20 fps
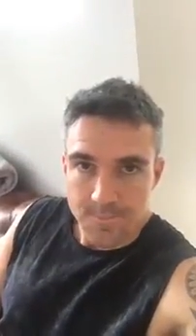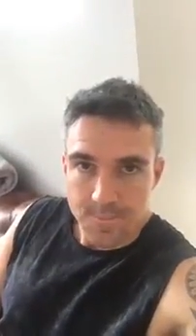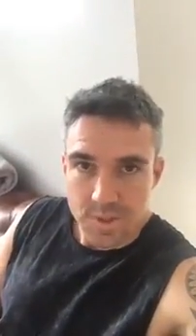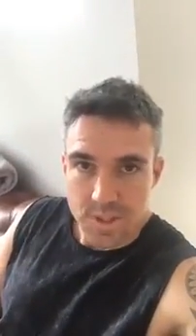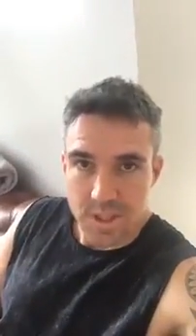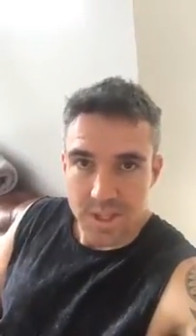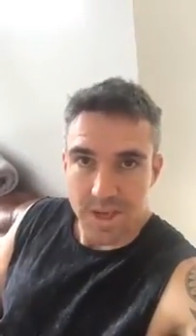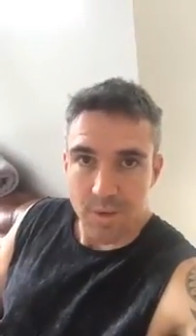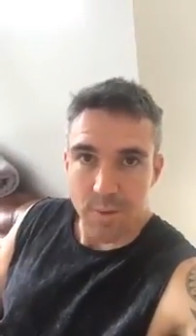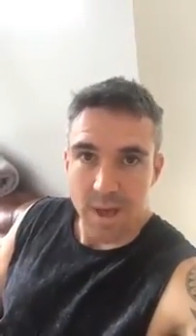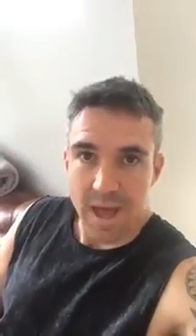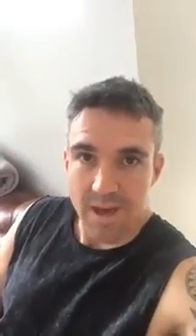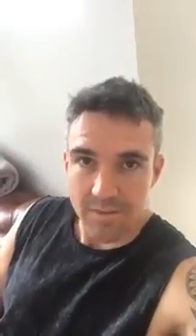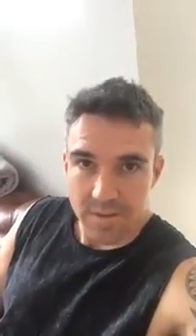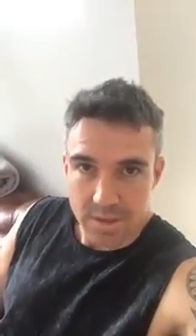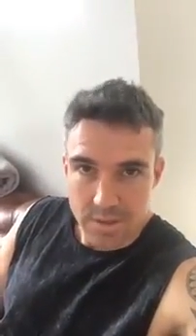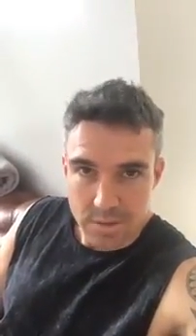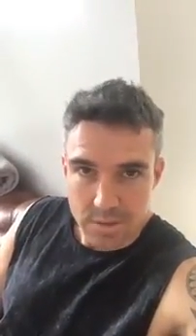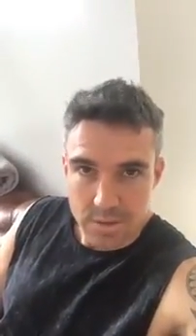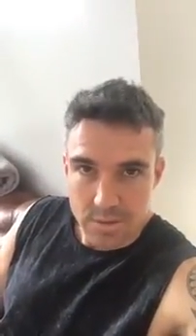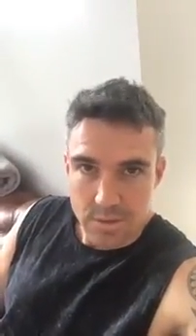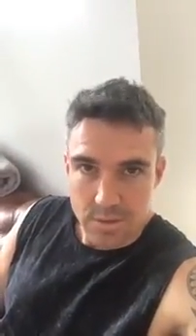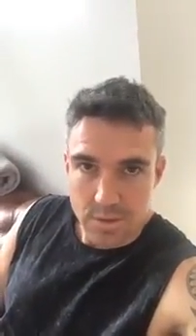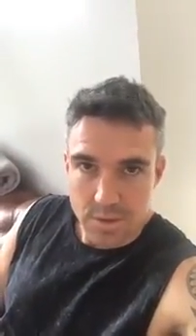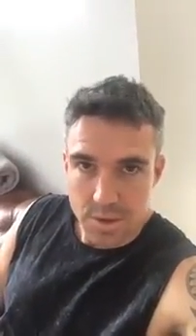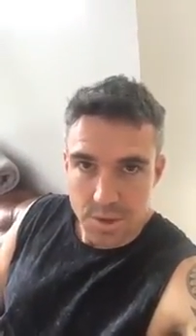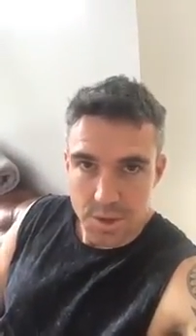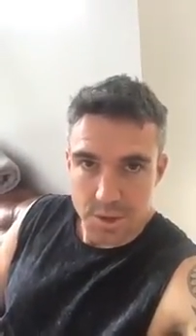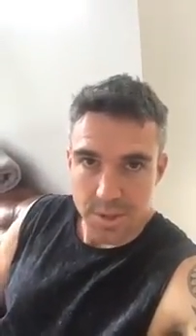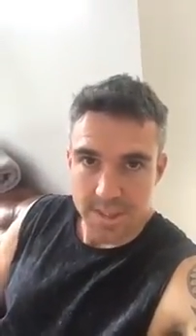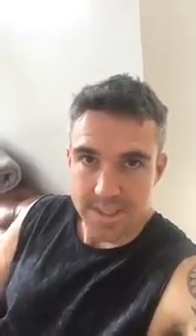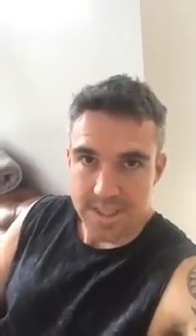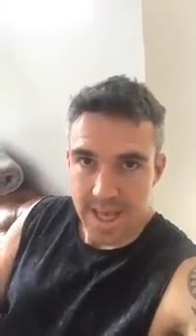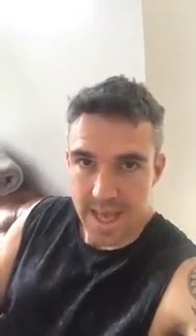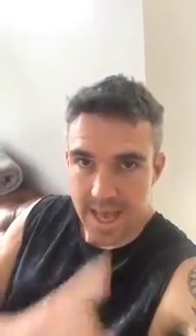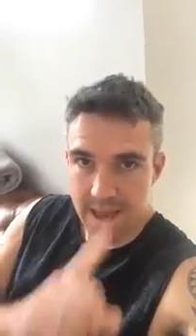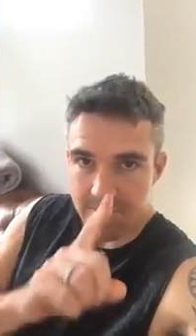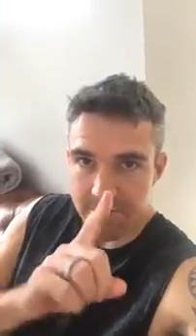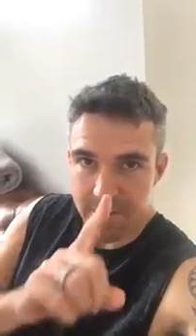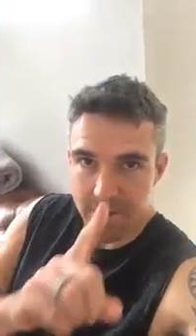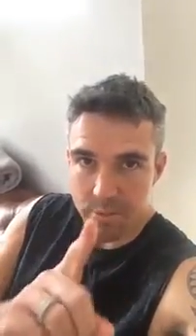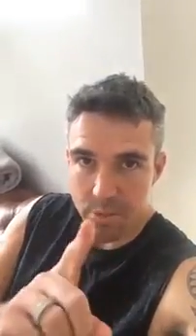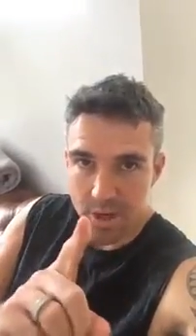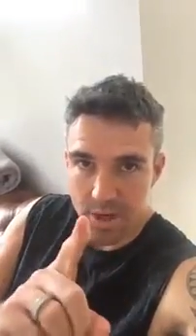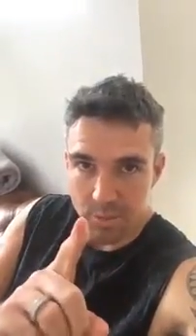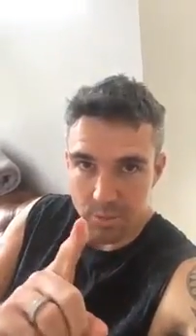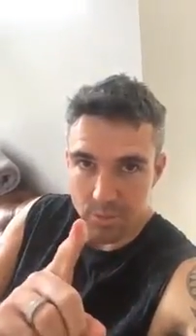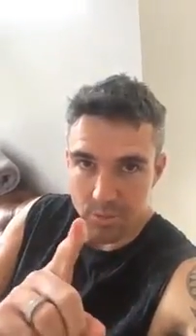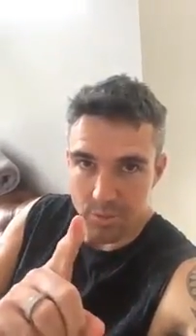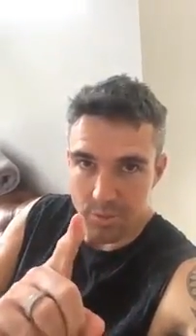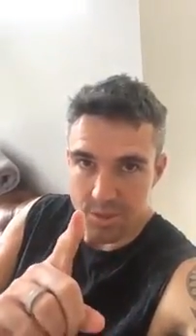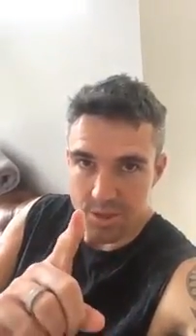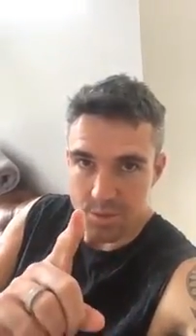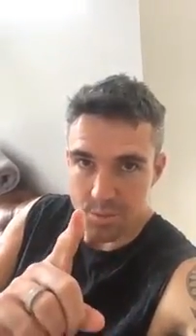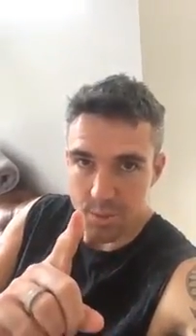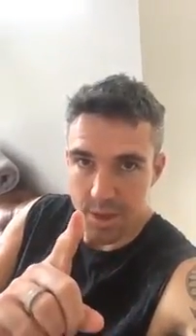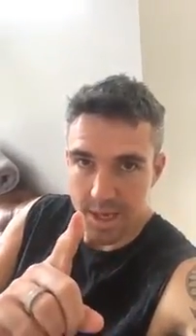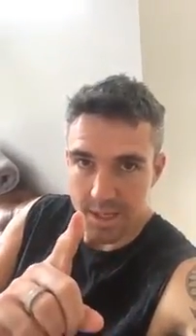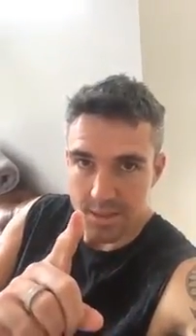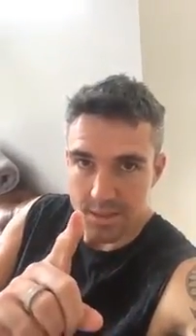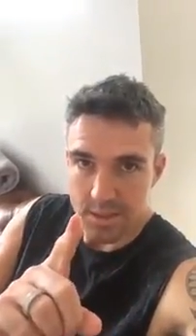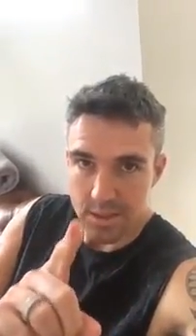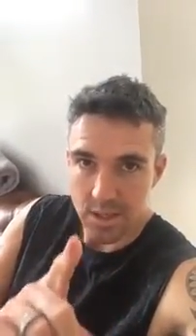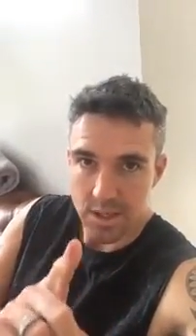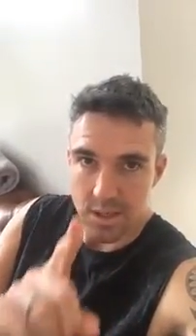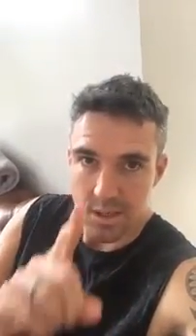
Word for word: So there we have it. Treat everybody with respect